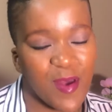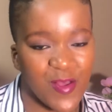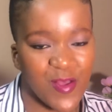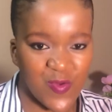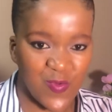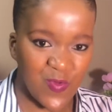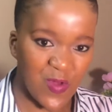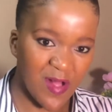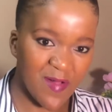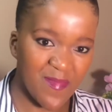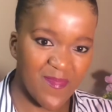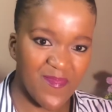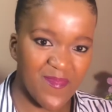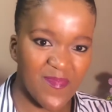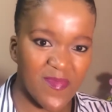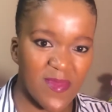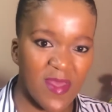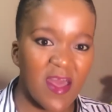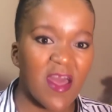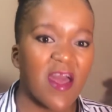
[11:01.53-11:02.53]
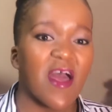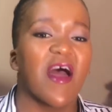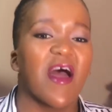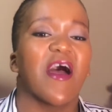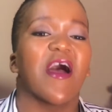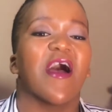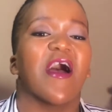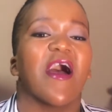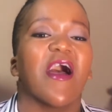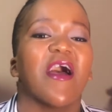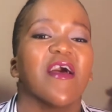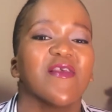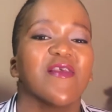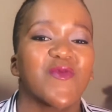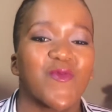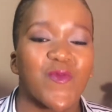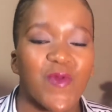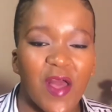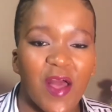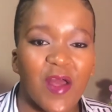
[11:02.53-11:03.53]
as well. As
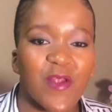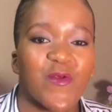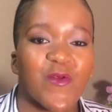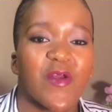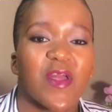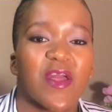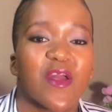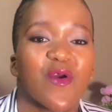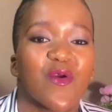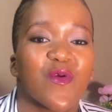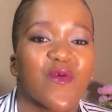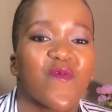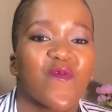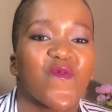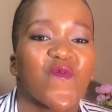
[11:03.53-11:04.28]
we are looking